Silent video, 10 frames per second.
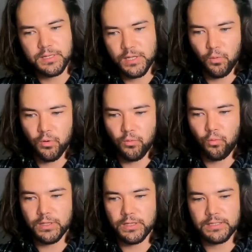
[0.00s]
They weren't
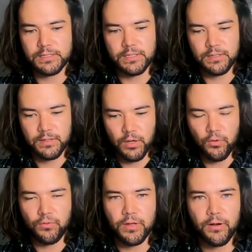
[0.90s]
willing to go
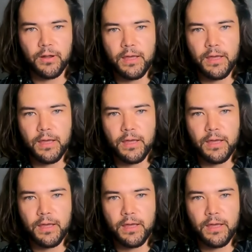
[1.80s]
there.